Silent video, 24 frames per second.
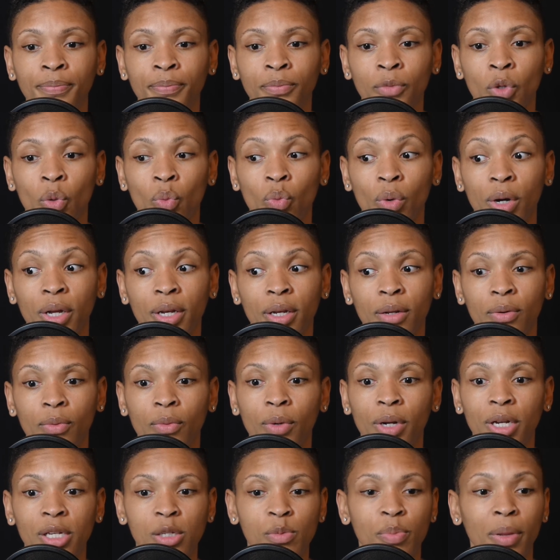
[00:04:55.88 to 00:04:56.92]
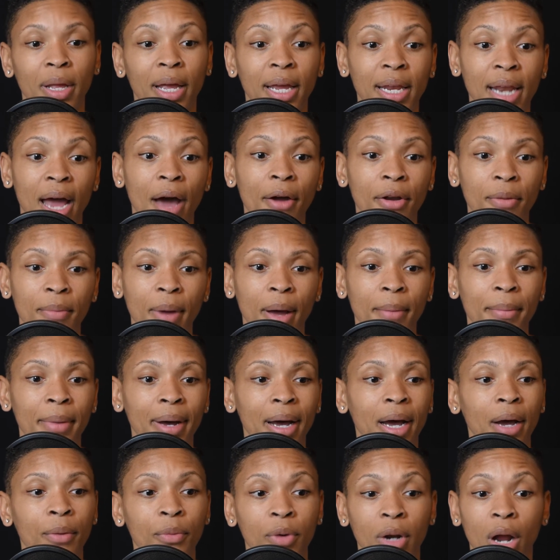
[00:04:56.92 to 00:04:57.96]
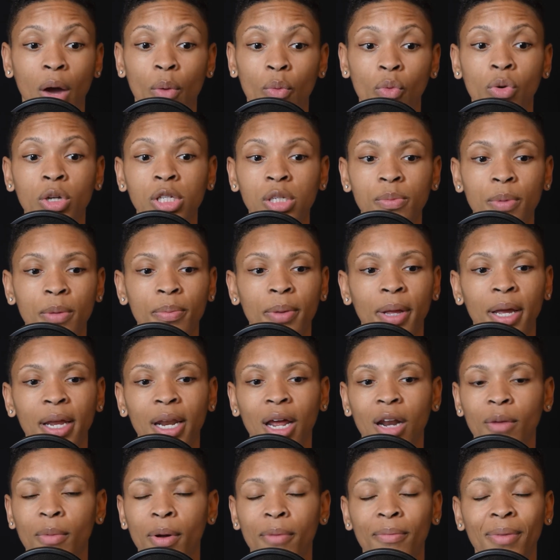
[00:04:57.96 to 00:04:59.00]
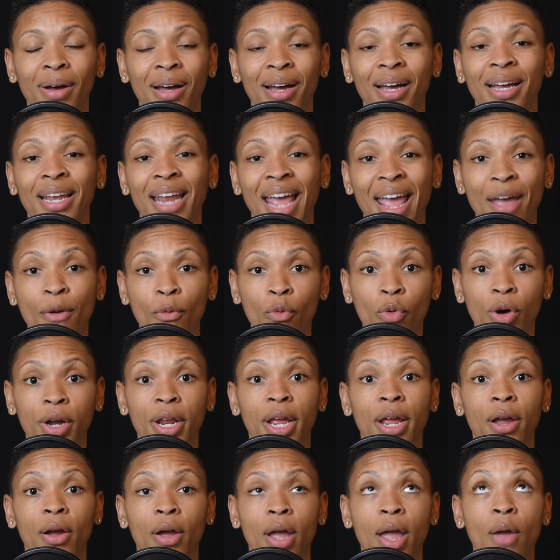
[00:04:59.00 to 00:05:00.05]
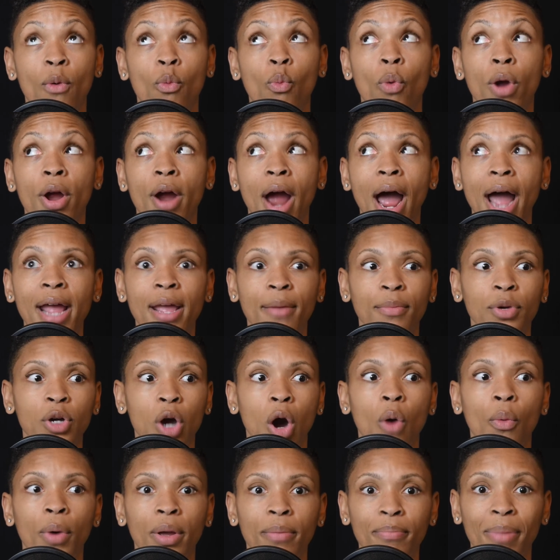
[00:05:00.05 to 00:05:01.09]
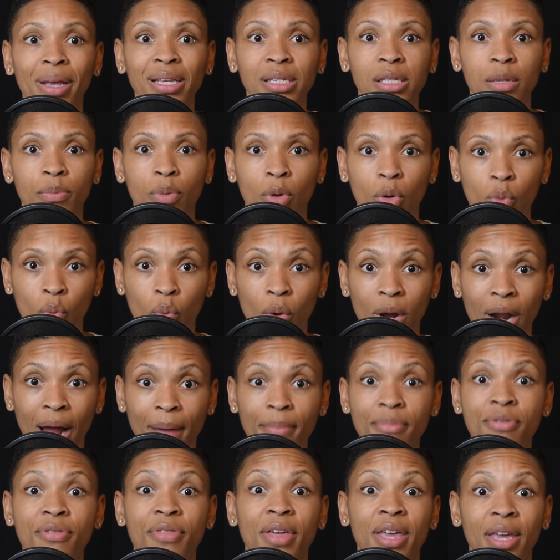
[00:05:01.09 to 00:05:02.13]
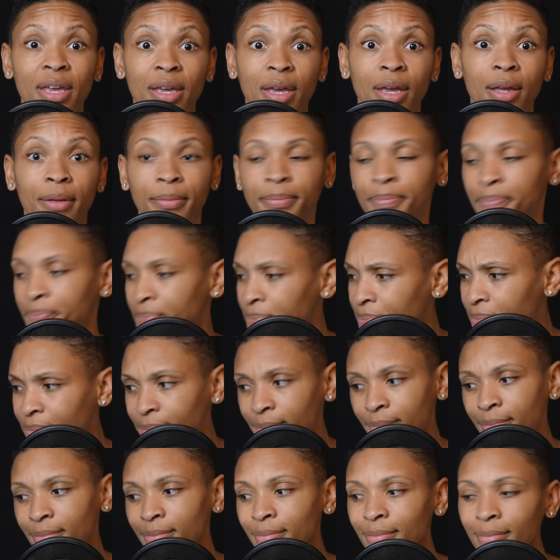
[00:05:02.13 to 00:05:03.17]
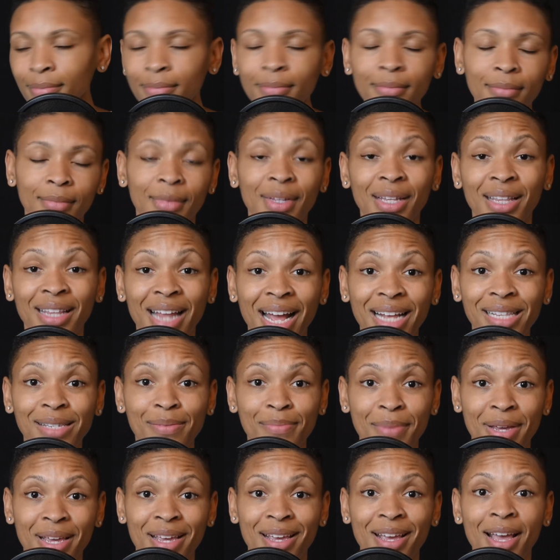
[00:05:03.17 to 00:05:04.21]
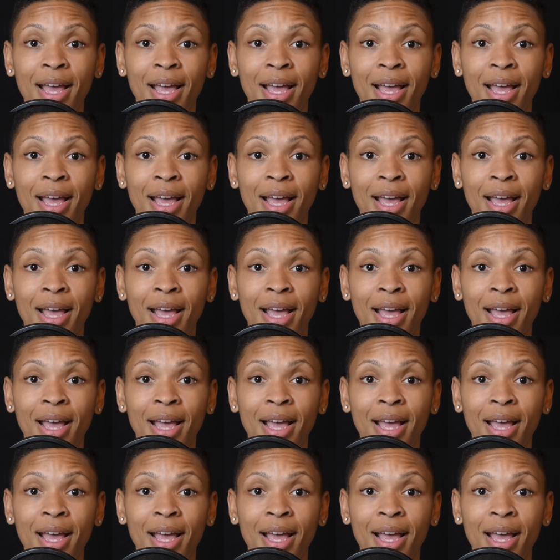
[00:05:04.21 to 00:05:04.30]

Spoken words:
what is playing out in my mind, what I want to be playing out in my mind, and where I am going based upon what I'm thinking. That's me.